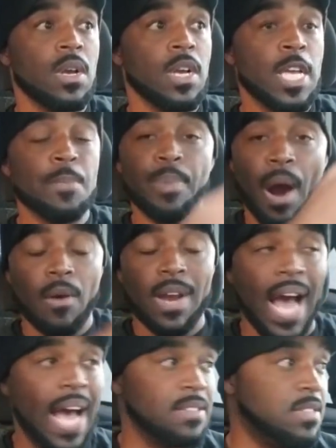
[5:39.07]
He
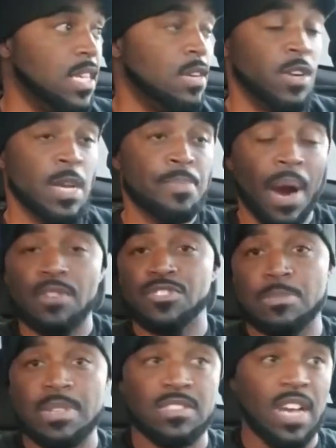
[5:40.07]
brought
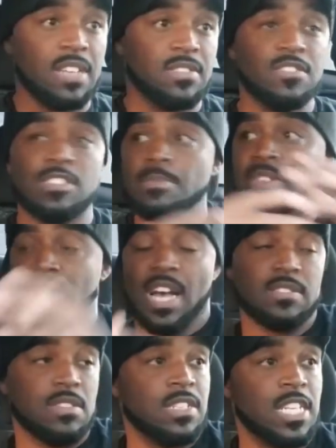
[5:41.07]
Jimmy Johnson. Jimmy
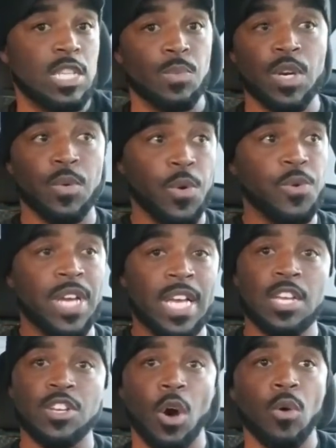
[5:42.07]
Johnson did the
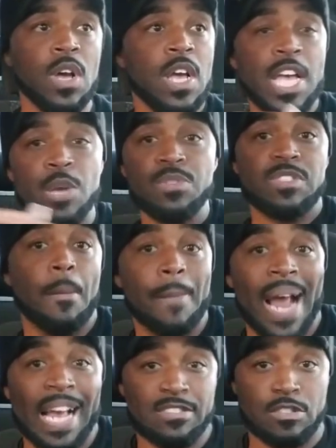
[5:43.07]
recruiting. You know, he was the
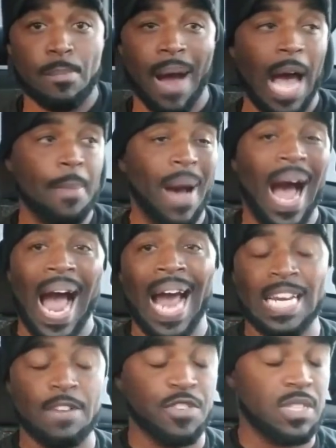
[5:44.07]
mastermind
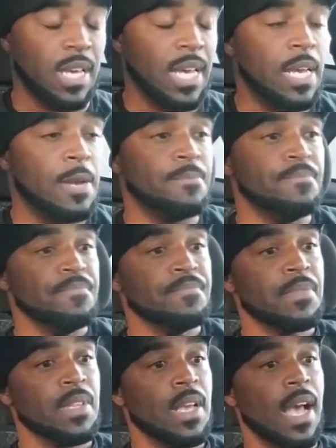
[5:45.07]
behind everything.
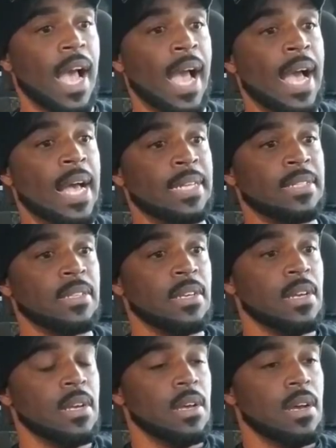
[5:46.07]
And,
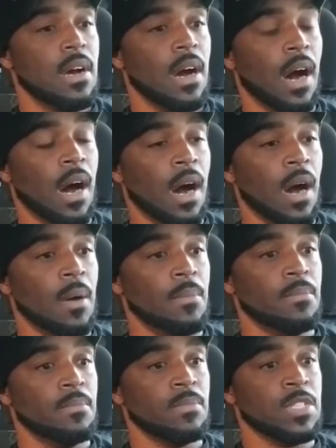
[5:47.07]
you
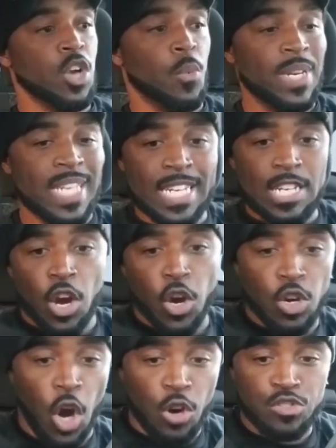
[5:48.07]
know, we did the
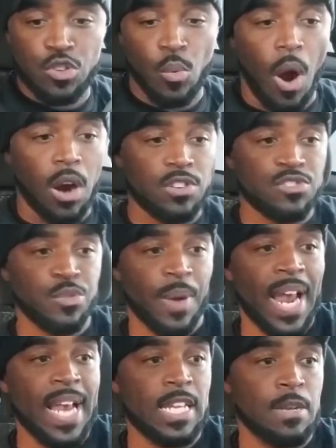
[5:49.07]
Herschel Walker
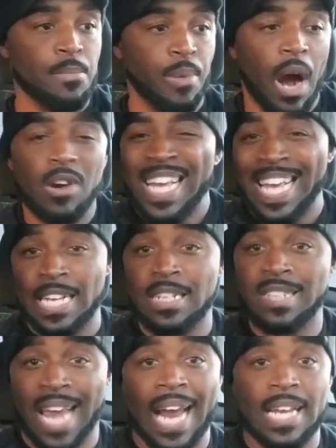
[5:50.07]
trade and brought in
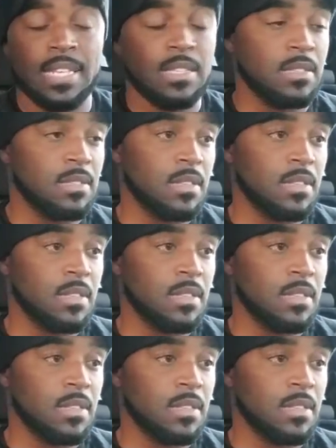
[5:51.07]
talent.